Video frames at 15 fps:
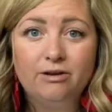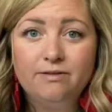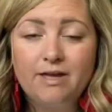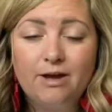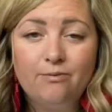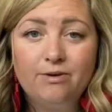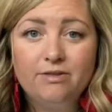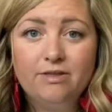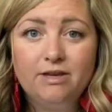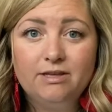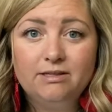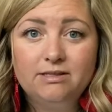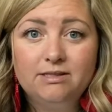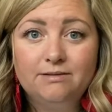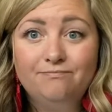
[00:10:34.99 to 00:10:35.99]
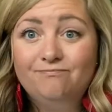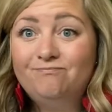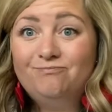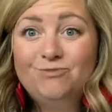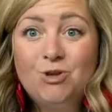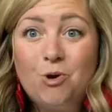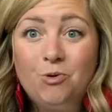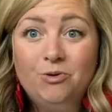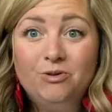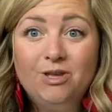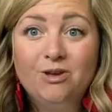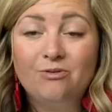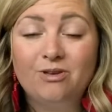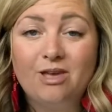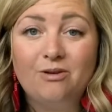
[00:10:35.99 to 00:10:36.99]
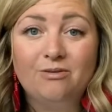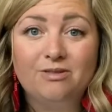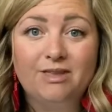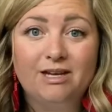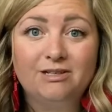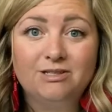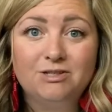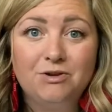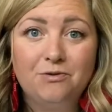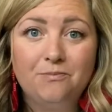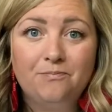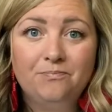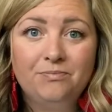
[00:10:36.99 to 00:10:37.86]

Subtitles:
that with us, totally okay with that too.